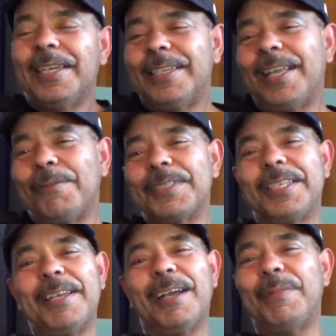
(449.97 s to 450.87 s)
And that was
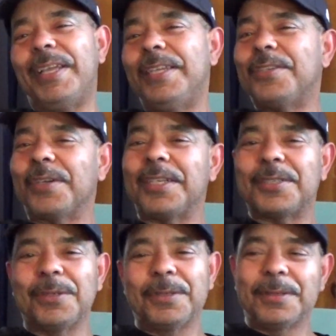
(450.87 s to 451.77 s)
it. I mean, he
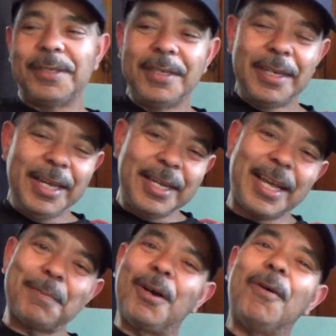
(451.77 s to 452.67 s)

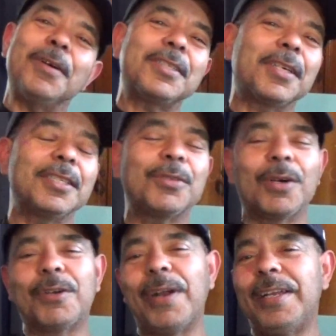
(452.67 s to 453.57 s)
kept going, took it to a
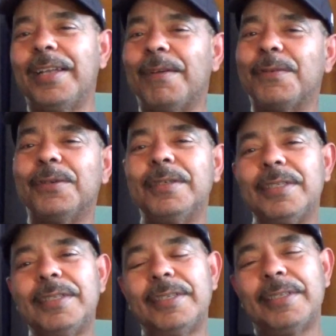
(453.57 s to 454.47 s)
great level.
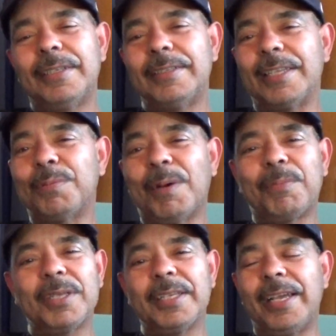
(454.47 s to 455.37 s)
That's my brother